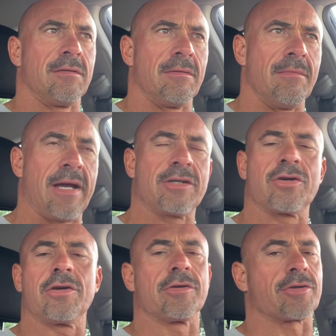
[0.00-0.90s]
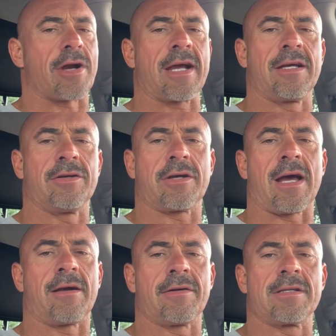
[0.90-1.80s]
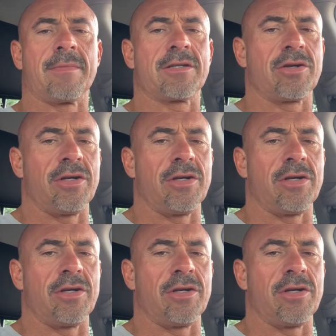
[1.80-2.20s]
make sure you're tracking your calories. Make sure you